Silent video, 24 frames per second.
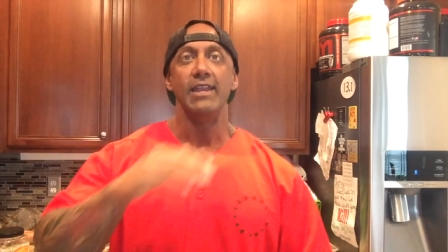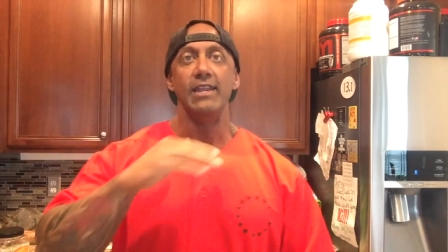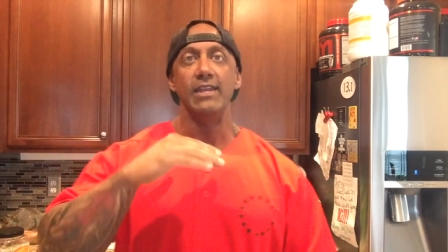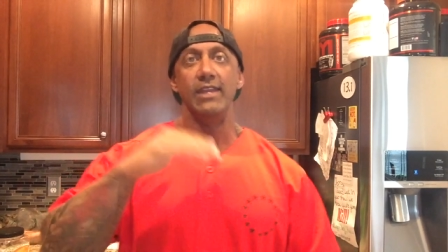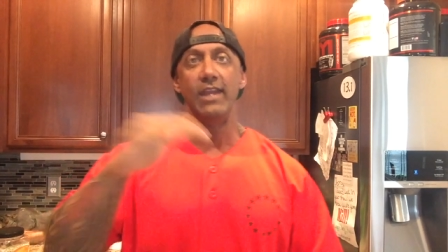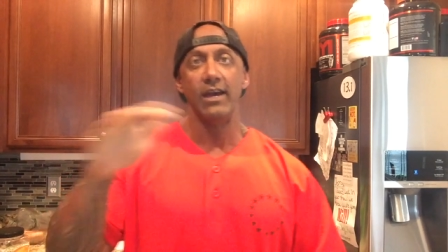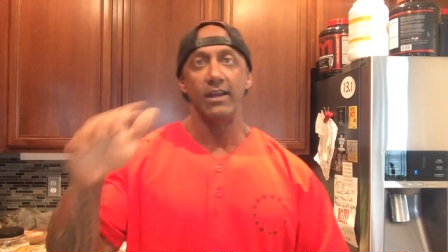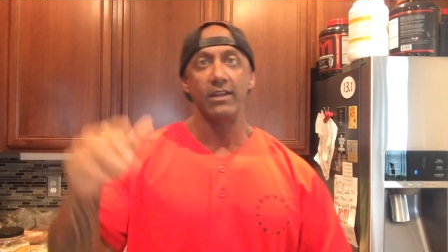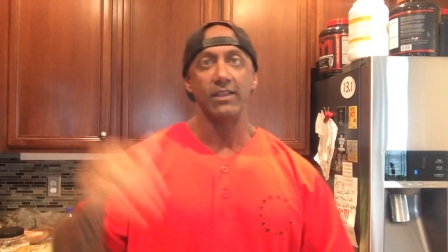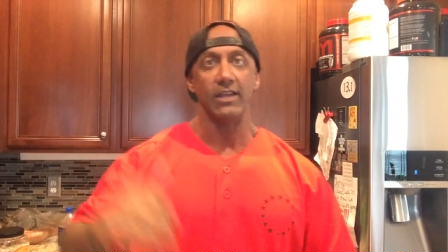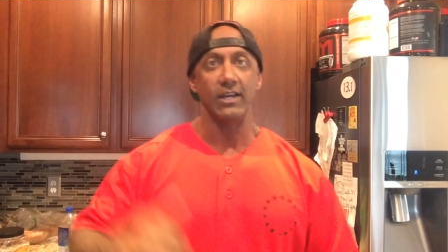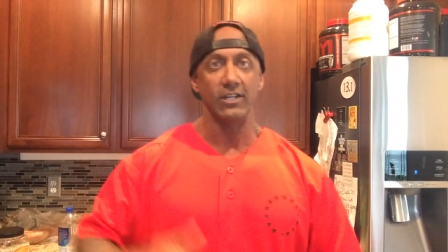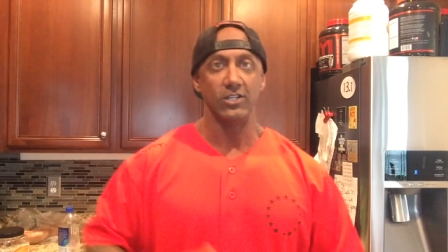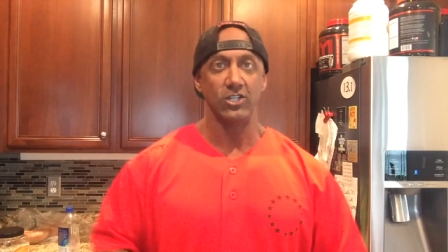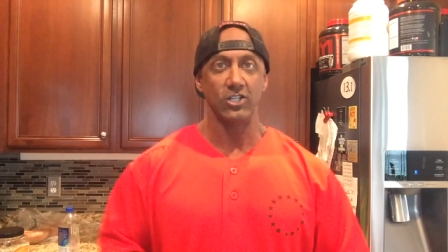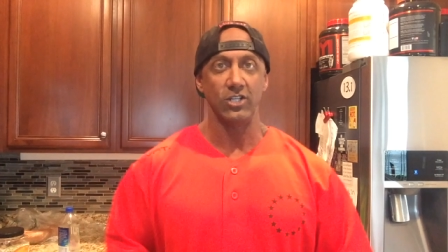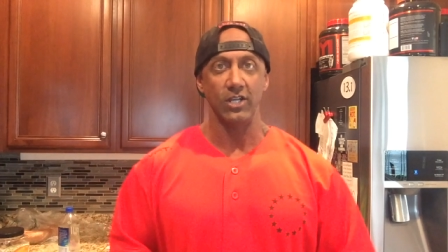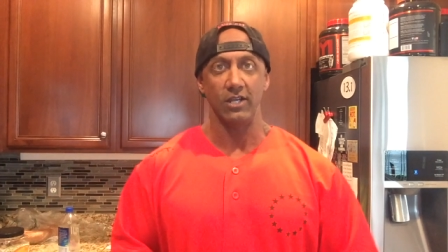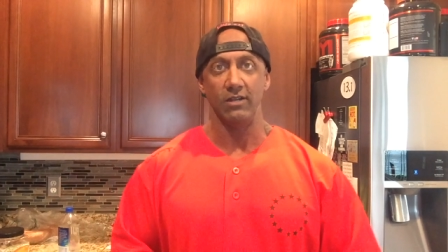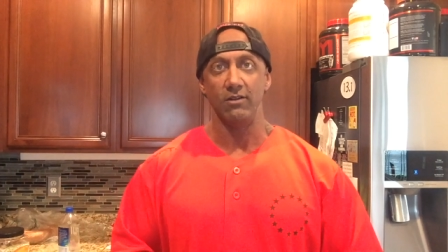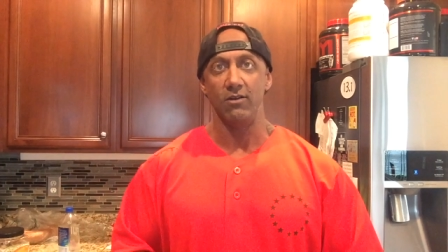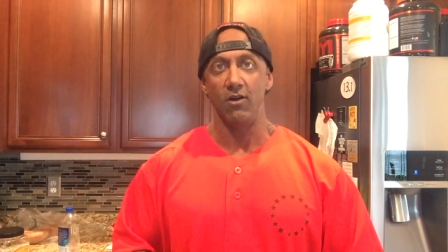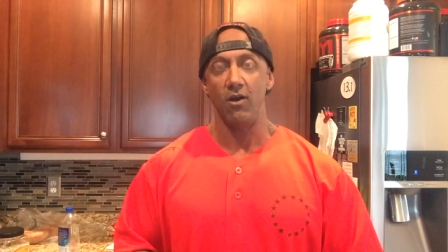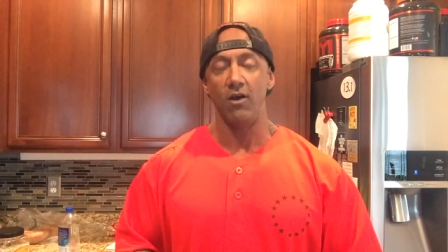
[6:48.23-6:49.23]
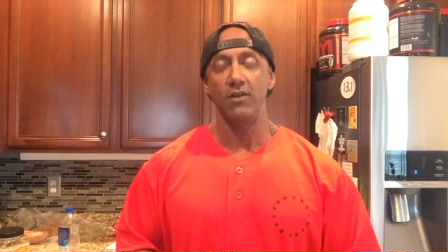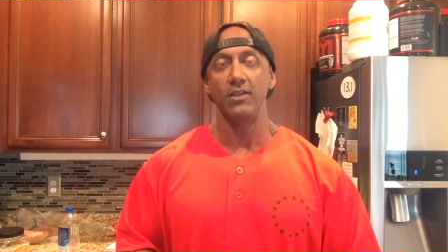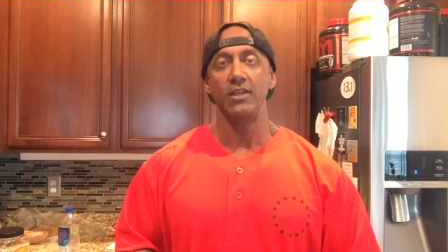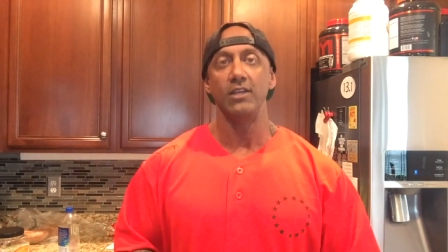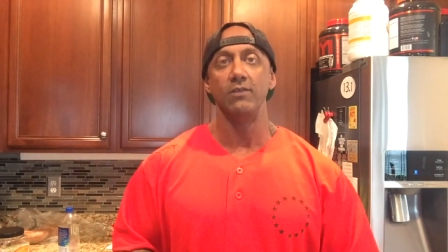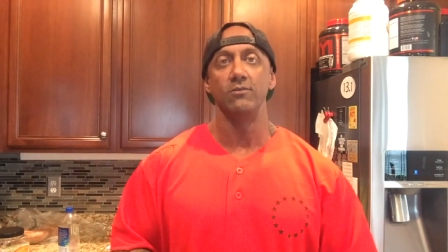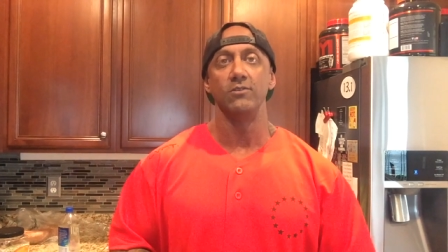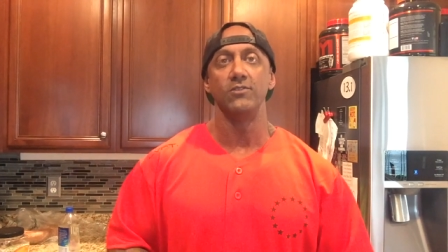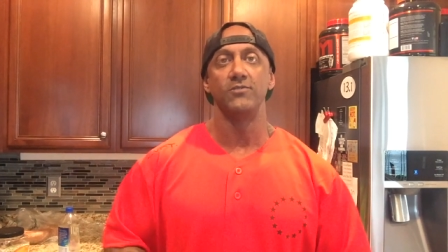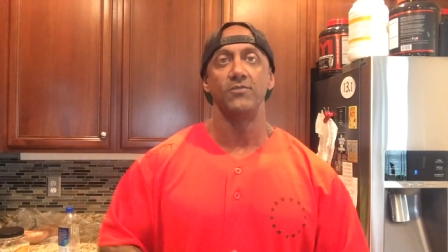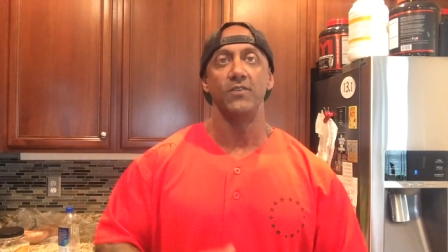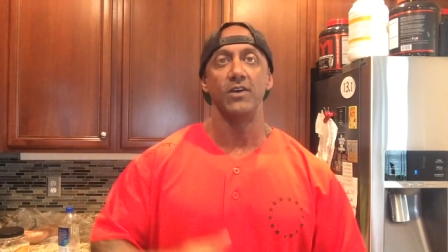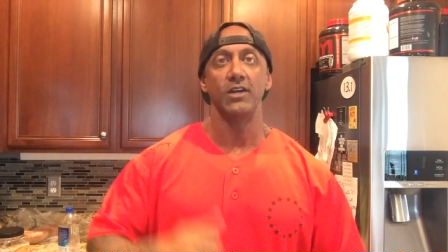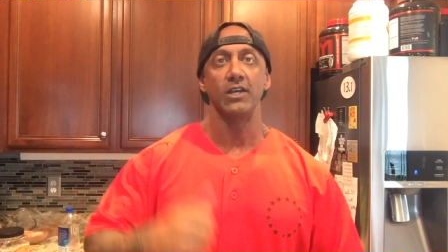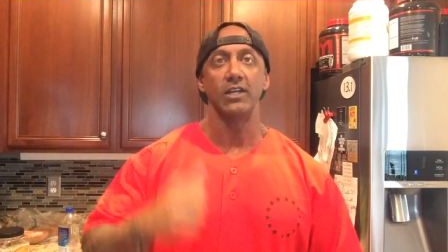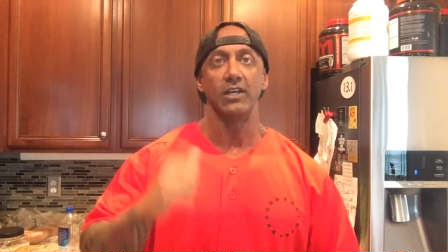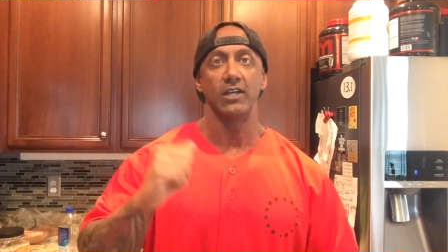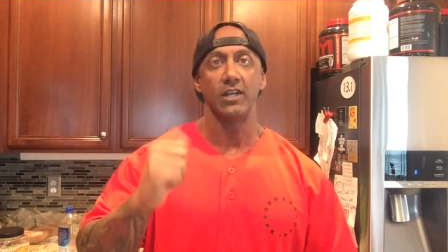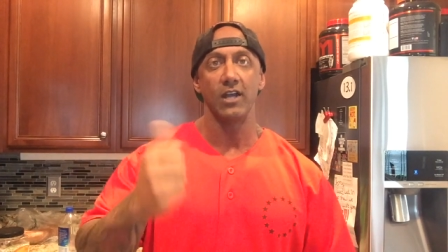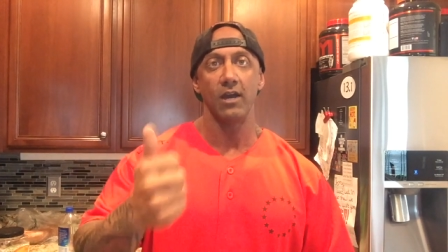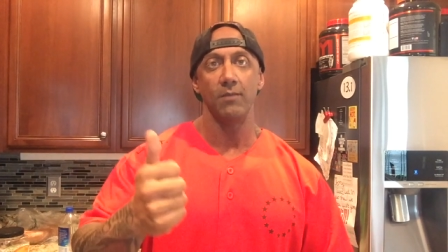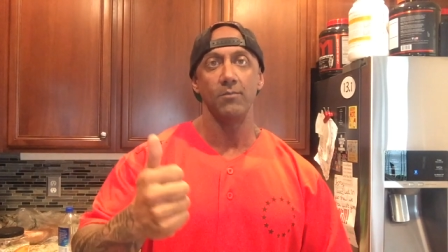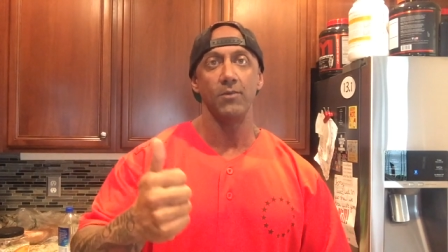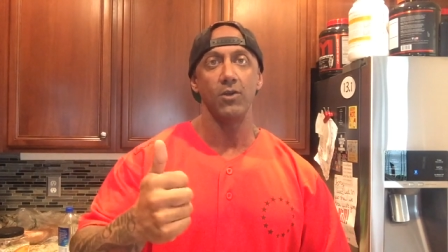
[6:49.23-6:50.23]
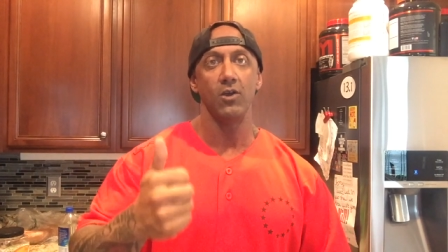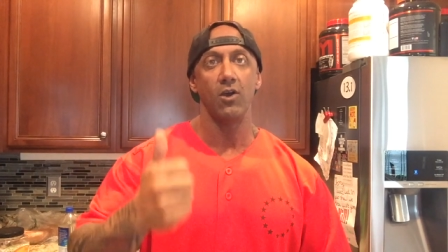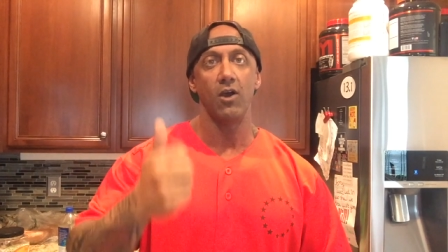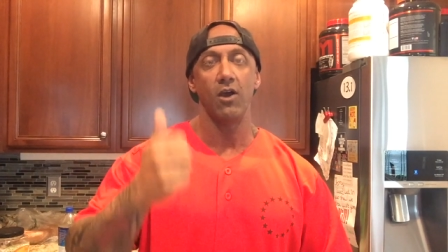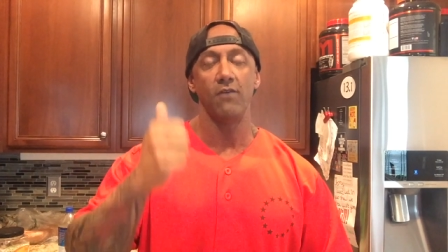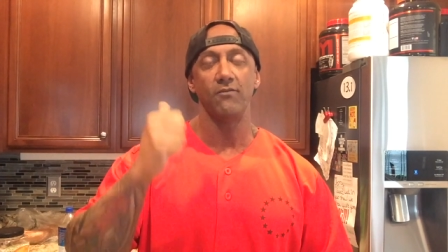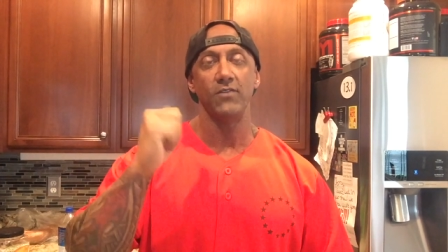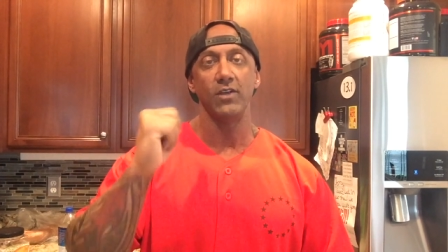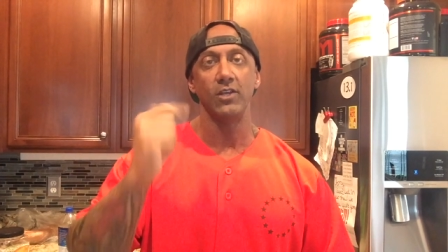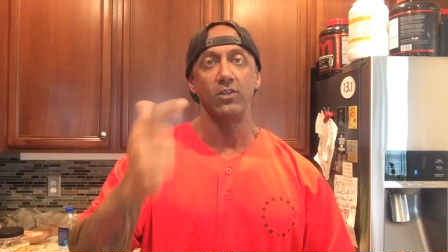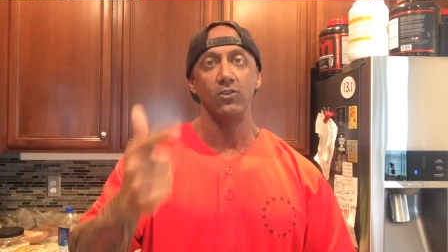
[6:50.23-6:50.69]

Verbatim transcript: None of that shit. All they did was fucking cut me off,